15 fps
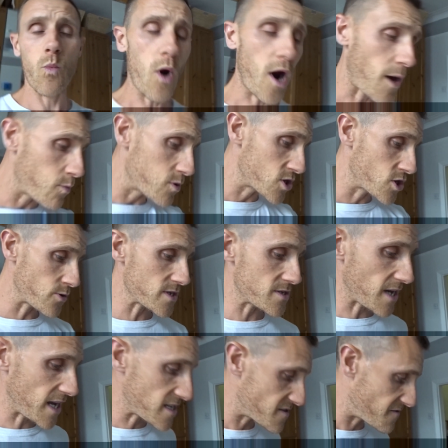what I would do
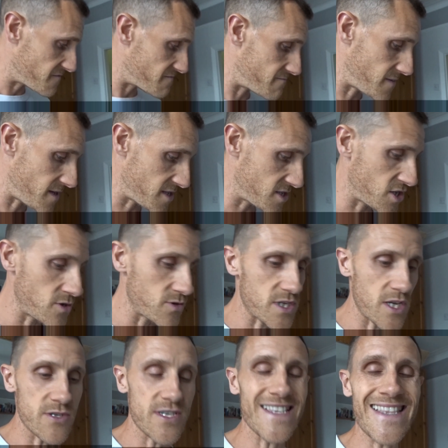is use
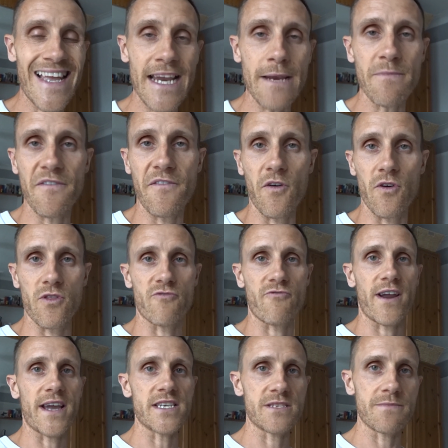those the day before the
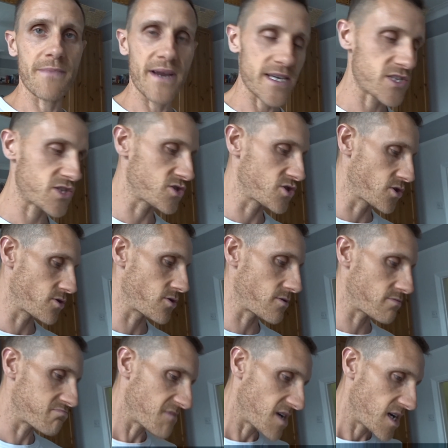race. Make
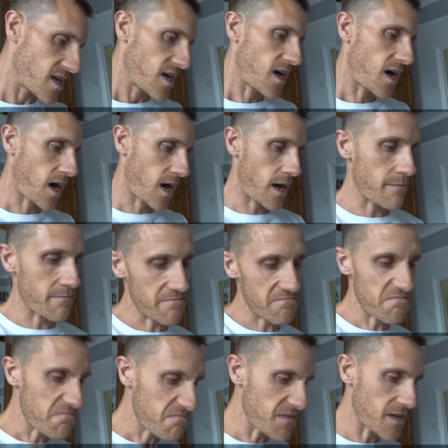sure I'm
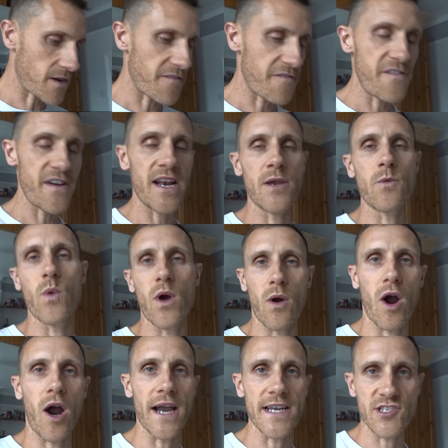fairly well
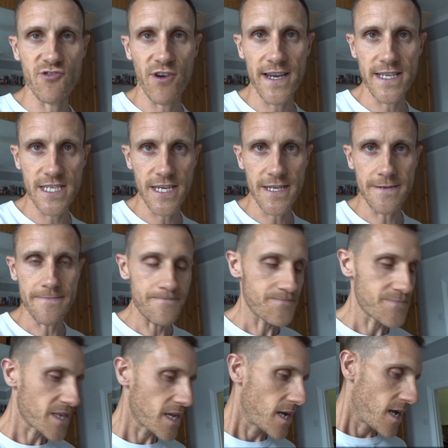hydrated.
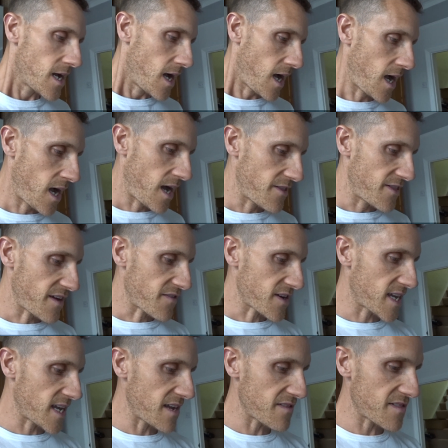The other
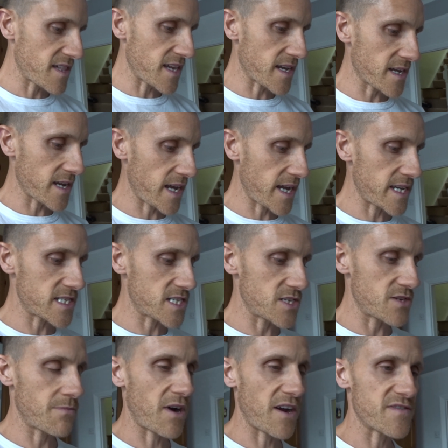key thing is,
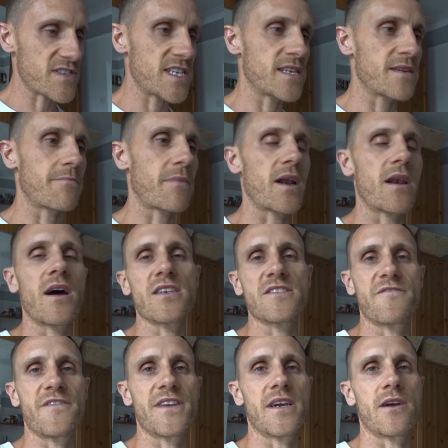you might have seen in my
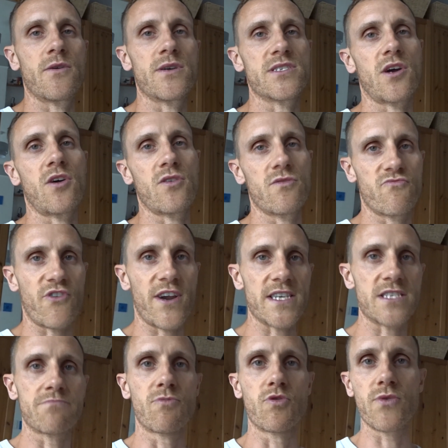last video, is on
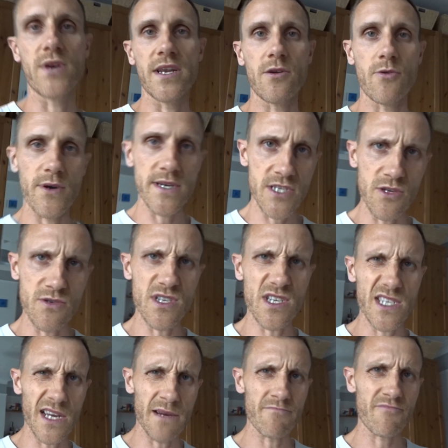race morning always use the
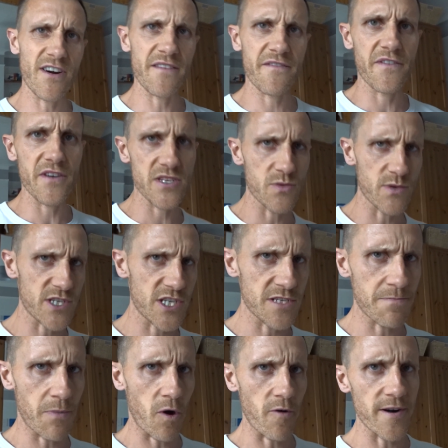same breakfast, which is
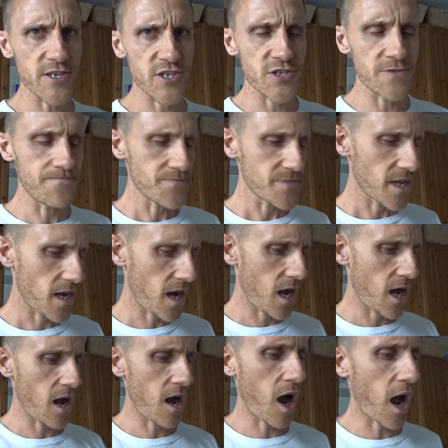porridge.
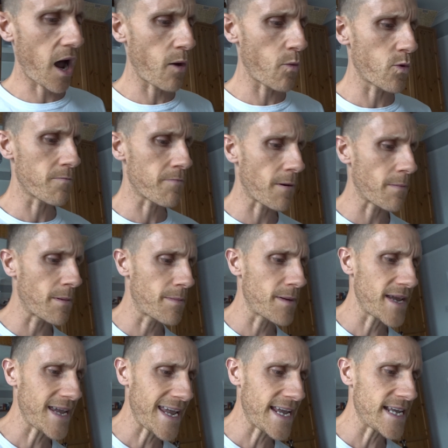I will
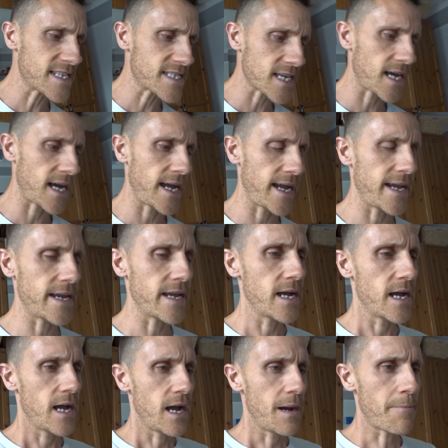probably eat a
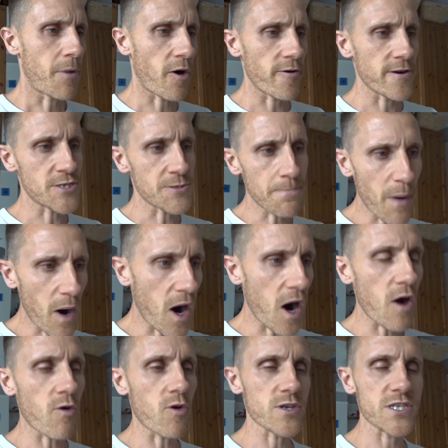porridge
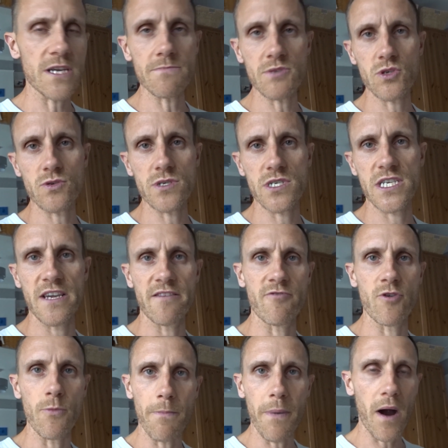bar or some sort of
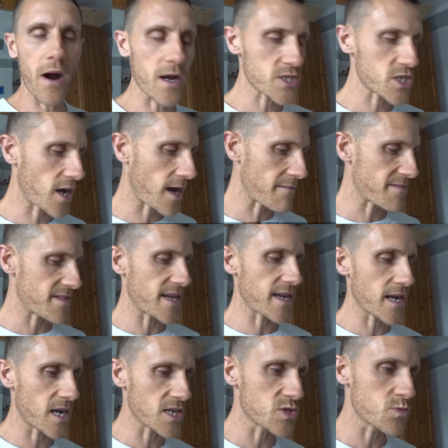cereal bar type
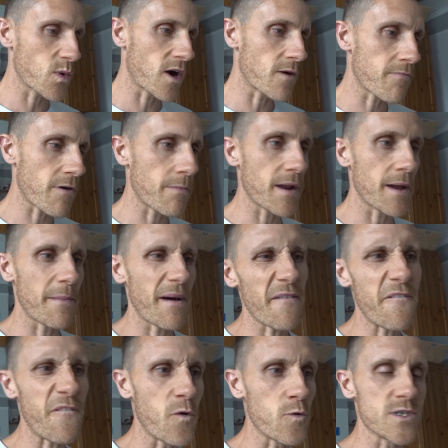thing as well, probably about
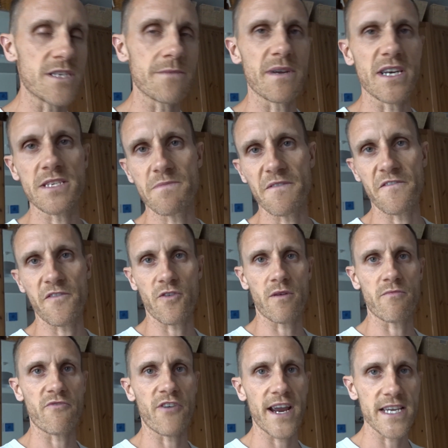40 minutes before
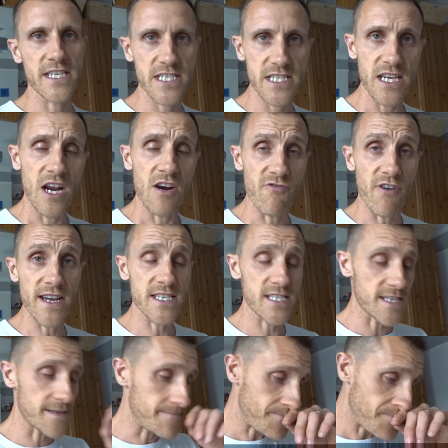I'm
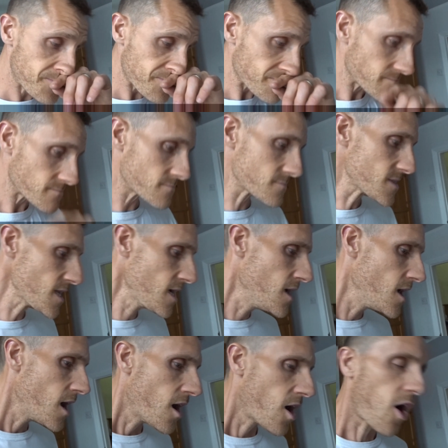racing.
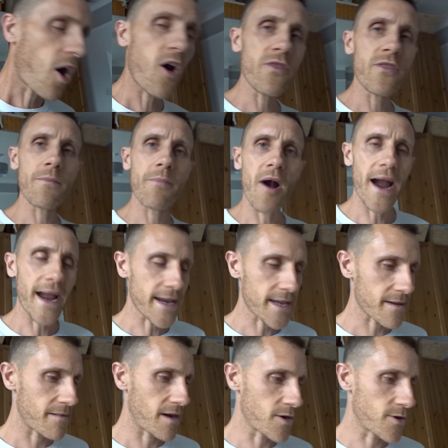On the
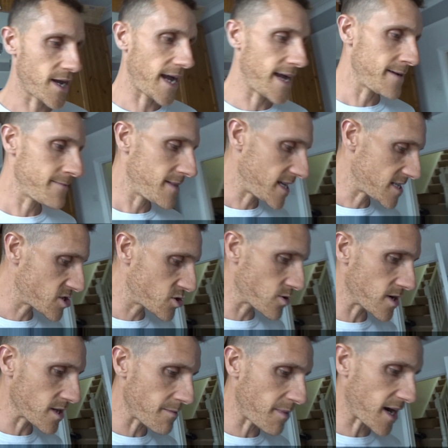bike, okay, let's talk
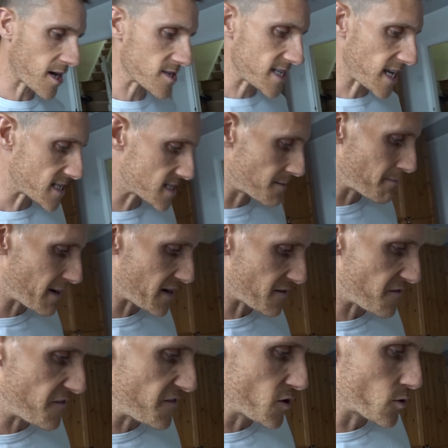on the bike because that's the main
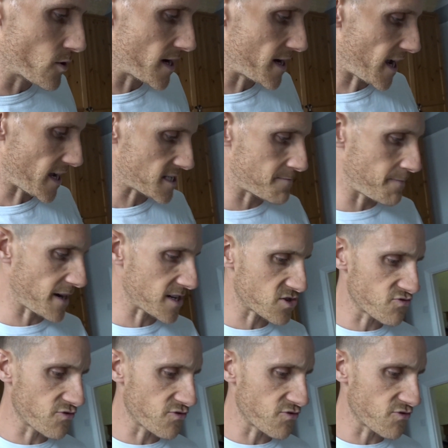fueling aspect